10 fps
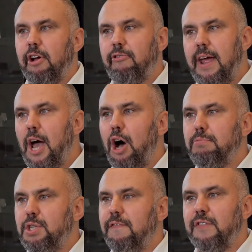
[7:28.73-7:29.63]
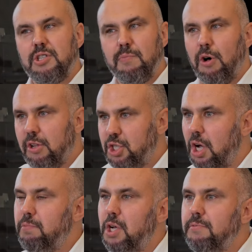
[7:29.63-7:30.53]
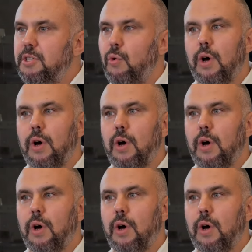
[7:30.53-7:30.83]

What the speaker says: a great option for smaller job shops who